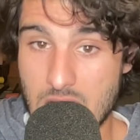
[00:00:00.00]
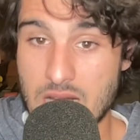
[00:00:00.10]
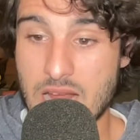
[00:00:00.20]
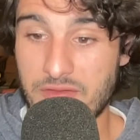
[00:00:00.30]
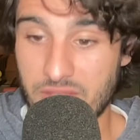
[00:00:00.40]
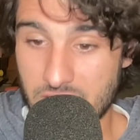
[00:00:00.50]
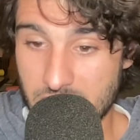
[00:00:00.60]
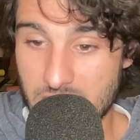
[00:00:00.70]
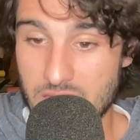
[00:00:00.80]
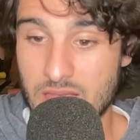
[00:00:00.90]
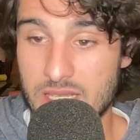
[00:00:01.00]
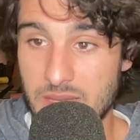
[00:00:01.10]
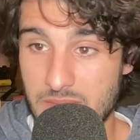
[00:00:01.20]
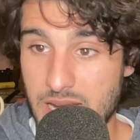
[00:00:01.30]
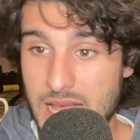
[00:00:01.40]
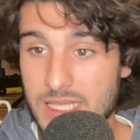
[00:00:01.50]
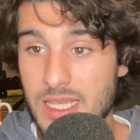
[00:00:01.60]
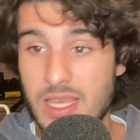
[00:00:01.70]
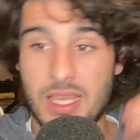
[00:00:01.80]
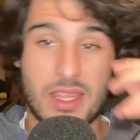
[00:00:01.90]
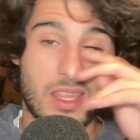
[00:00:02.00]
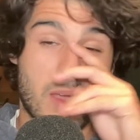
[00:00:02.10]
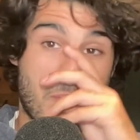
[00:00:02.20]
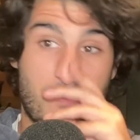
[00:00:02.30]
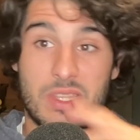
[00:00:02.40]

definitely the team that has the